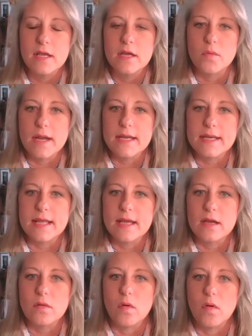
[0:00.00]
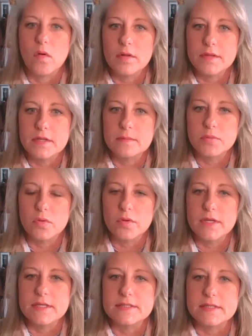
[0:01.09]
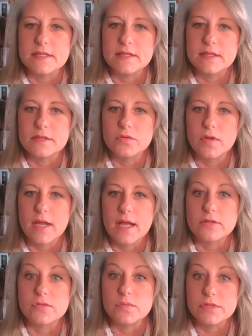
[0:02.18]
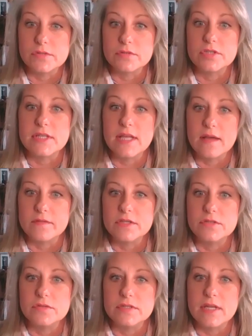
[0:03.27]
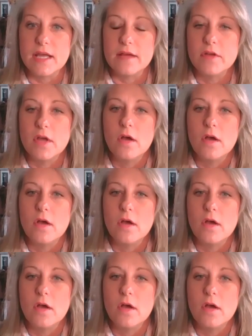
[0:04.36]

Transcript: Right now, all the employees in the Illinois House research staff, issue staff,